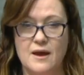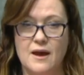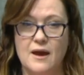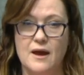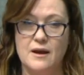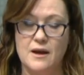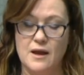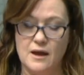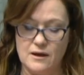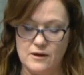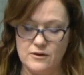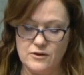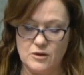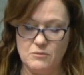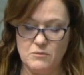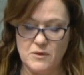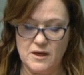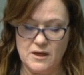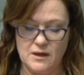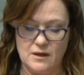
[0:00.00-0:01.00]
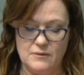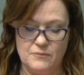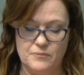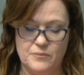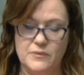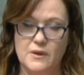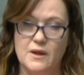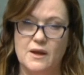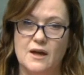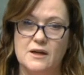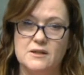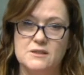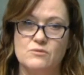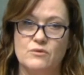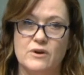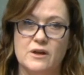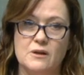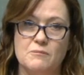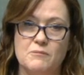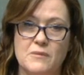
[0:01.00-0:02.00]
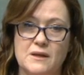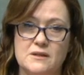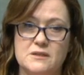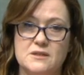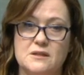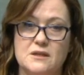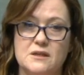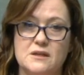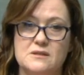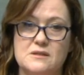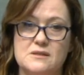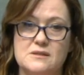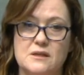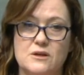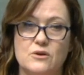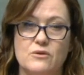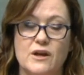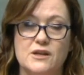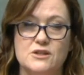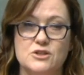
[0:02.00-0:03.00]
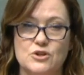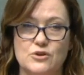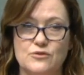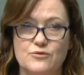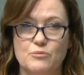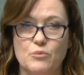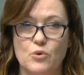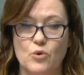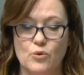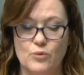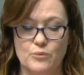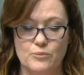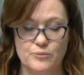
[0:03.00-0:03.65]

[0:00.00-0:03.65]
and our committee has recommended the consideration of more.